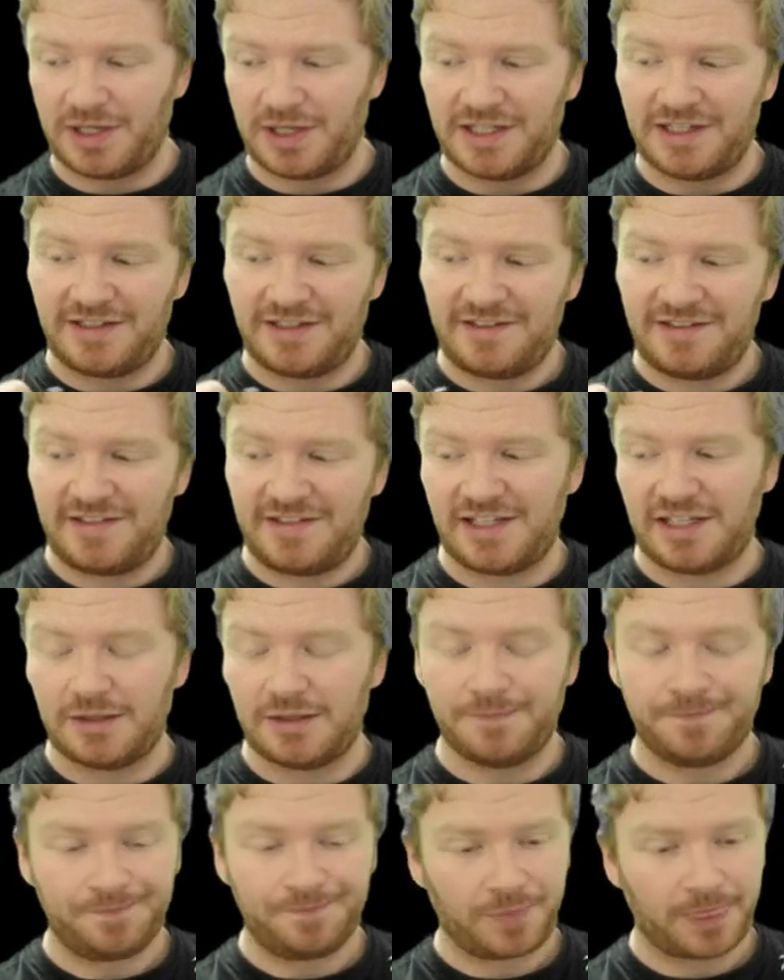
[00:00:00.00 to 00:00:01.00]
by T.
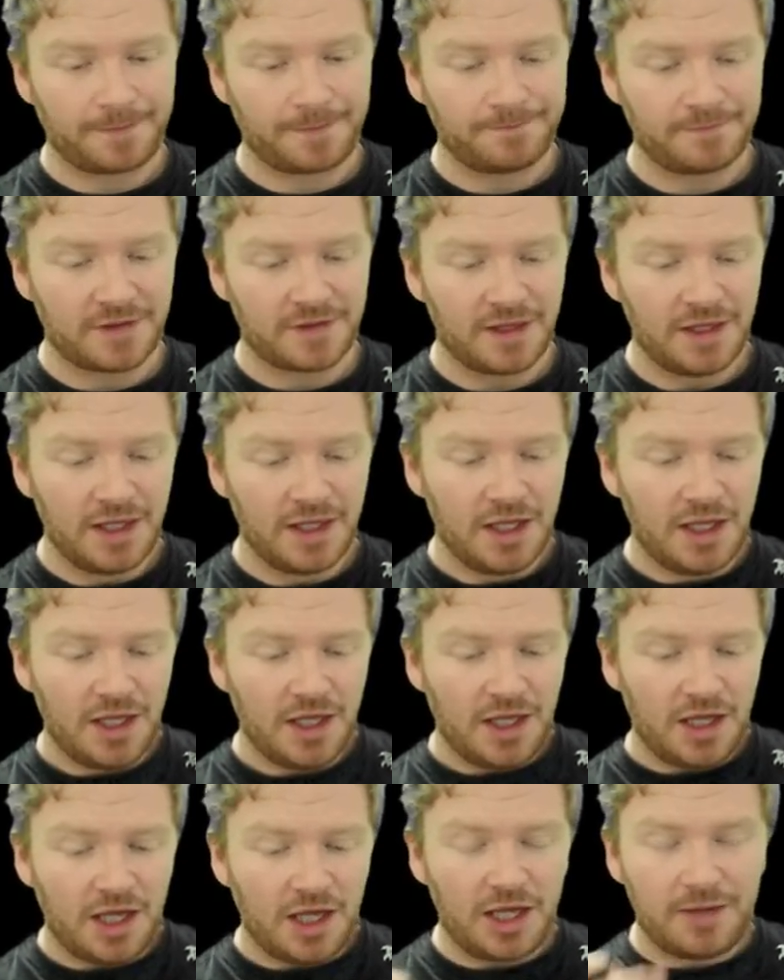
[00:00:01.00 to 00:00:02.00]

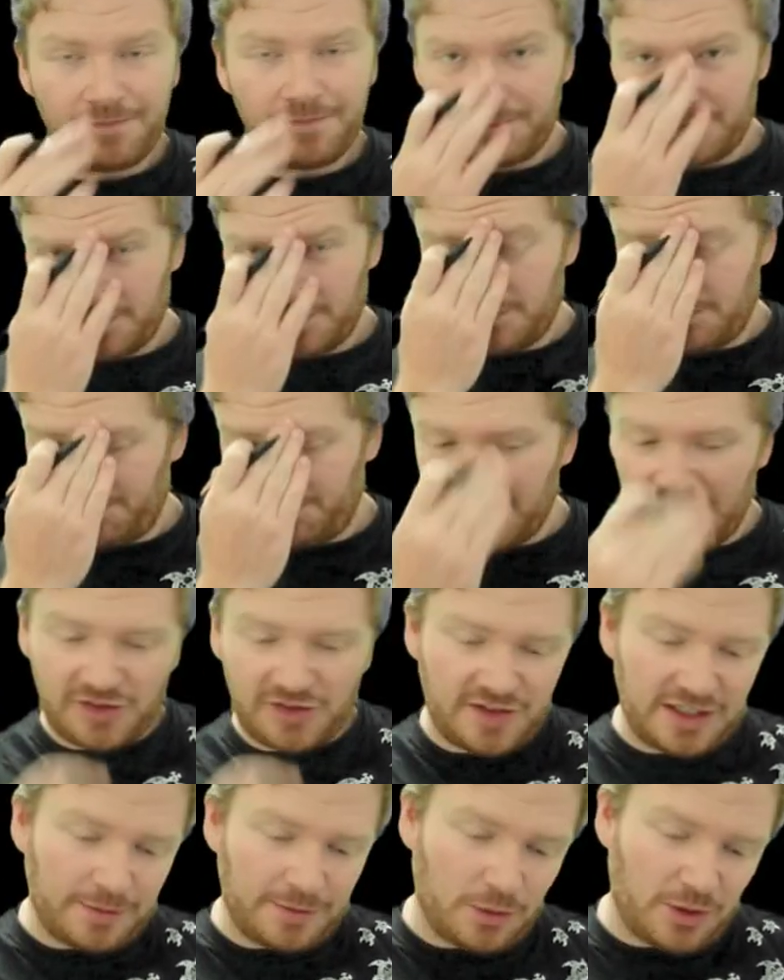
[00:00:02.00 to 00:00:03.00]
But
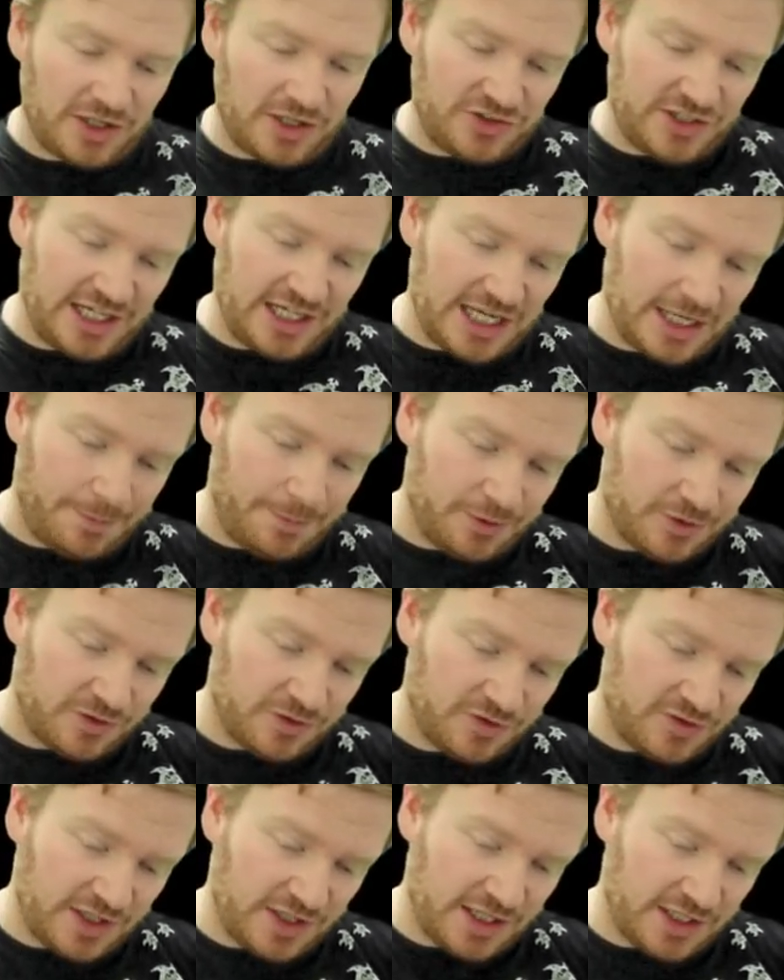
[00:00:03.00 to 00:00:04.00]
let's think about what actually
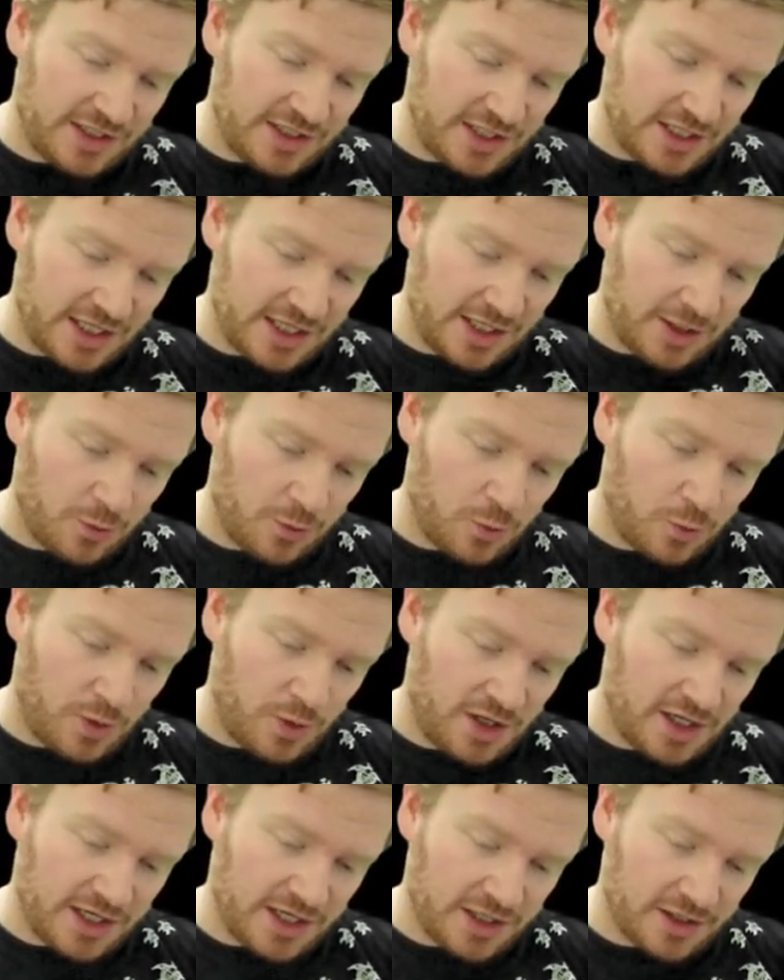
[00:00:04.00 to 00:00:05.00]
happens in a
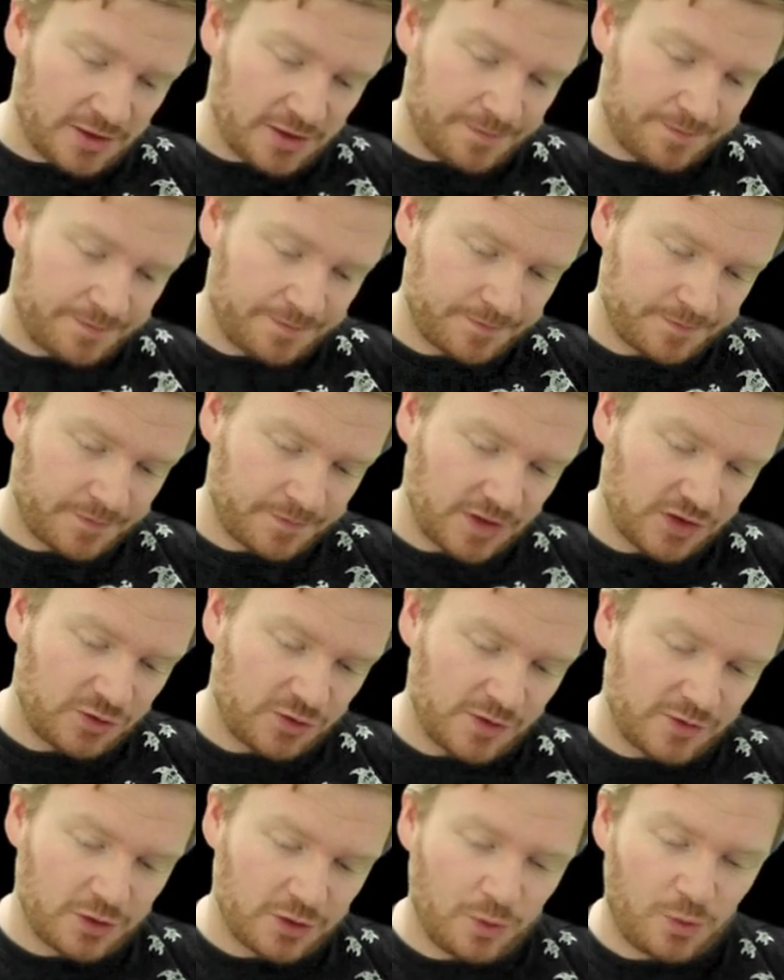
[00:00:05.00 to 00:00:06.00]
wire.
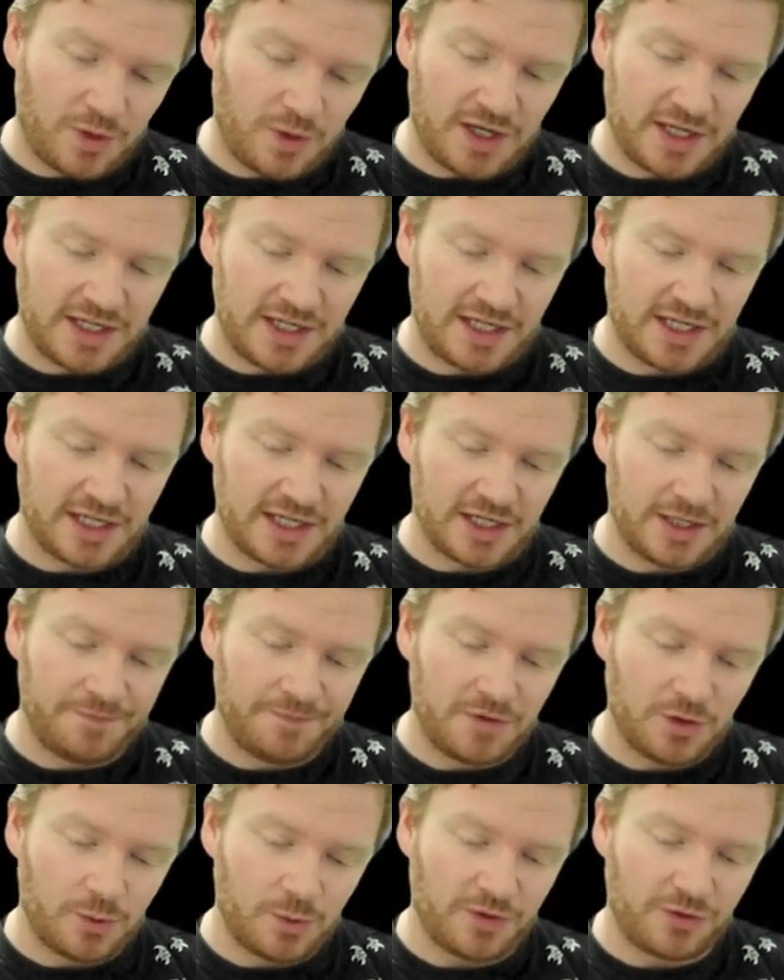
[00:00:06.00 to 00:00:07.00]
So I've got a wire here
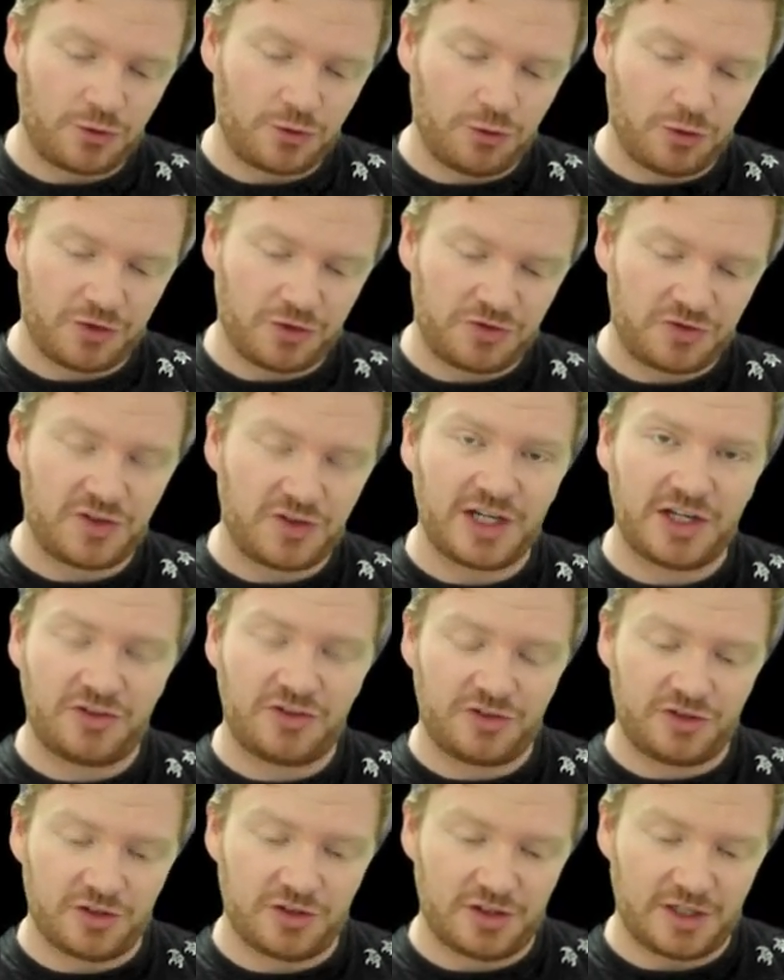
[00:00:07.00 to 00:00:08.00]
with
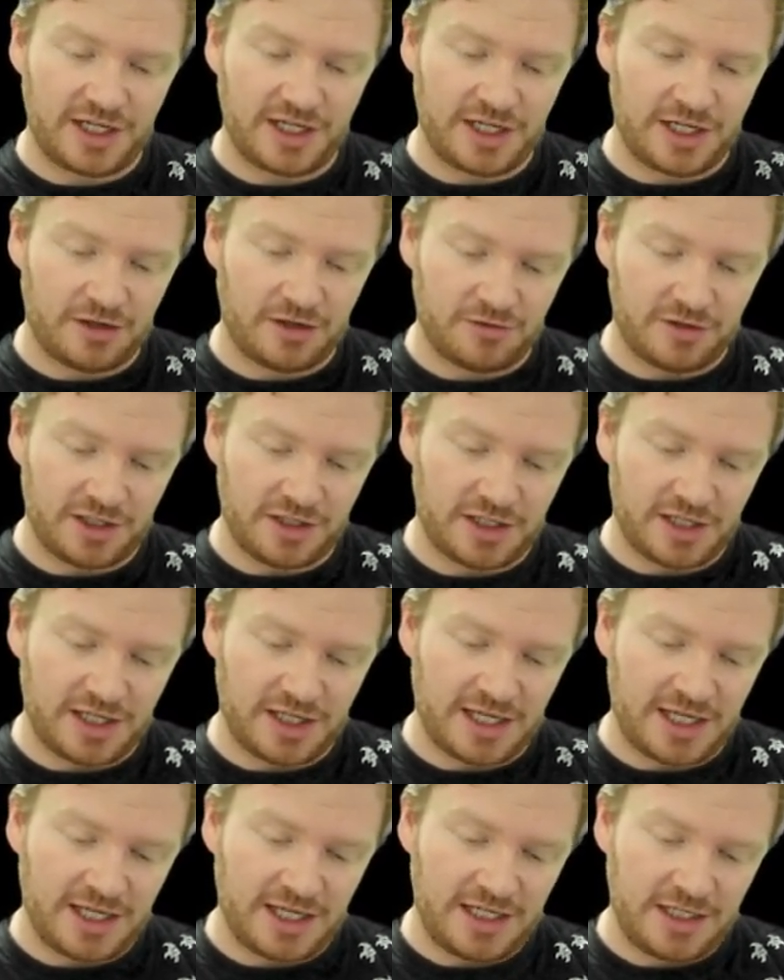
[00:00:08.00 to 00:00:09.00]
cross-sectional area
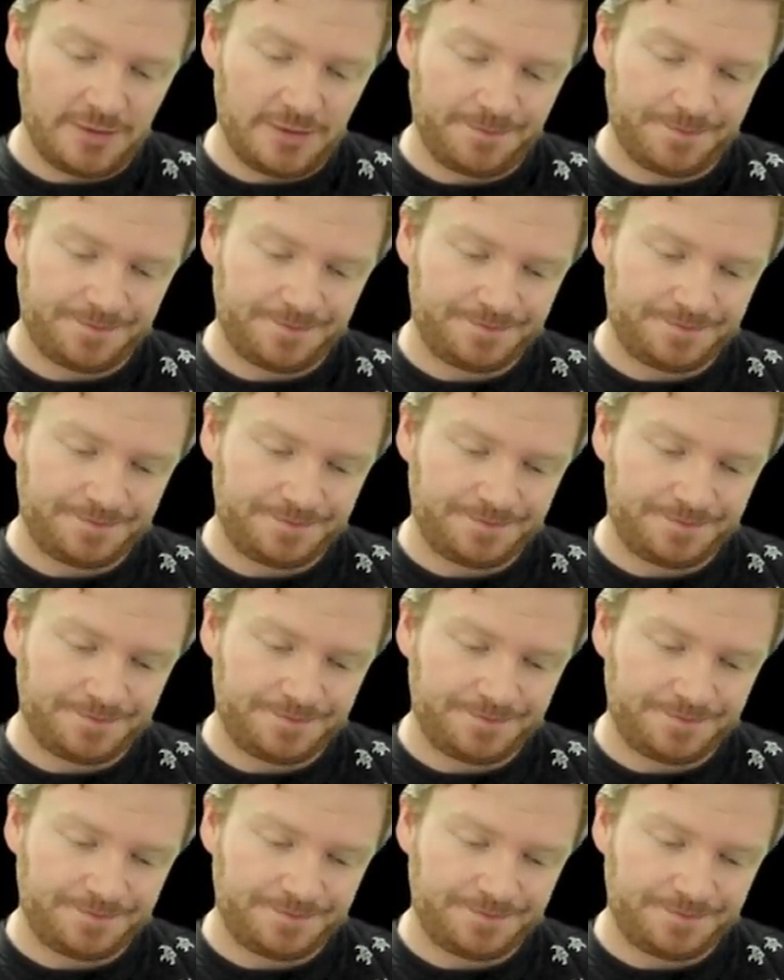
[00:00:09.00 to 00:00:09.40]
A.